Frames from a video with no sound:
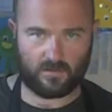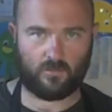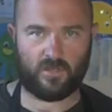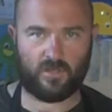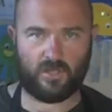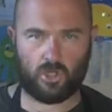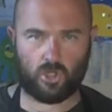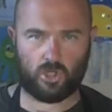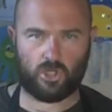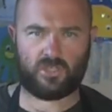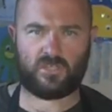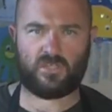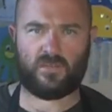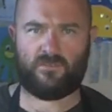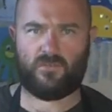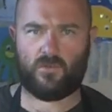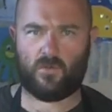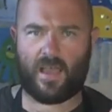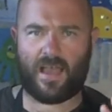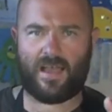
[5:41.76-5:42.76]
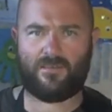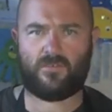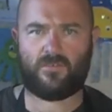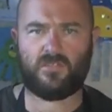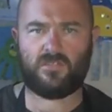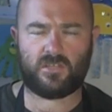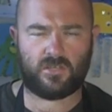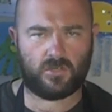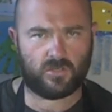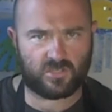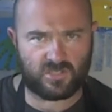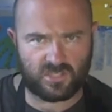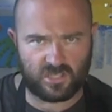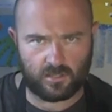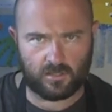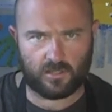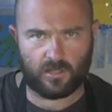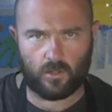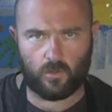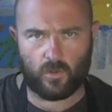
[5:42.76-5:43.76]
we good? If you haven't and you're still
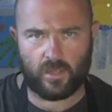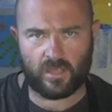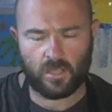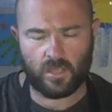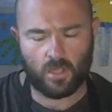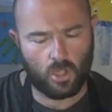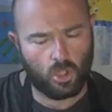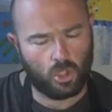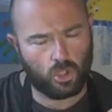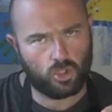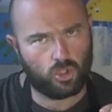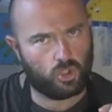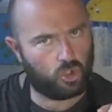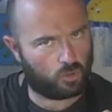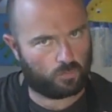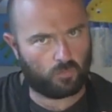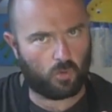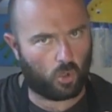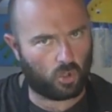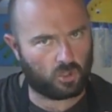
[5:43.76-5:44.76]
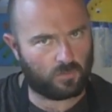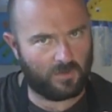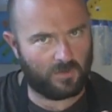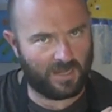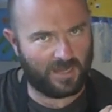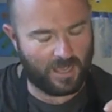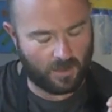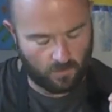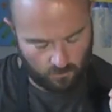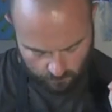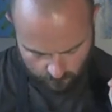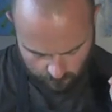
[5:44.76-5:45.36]
gluing, just pause me now.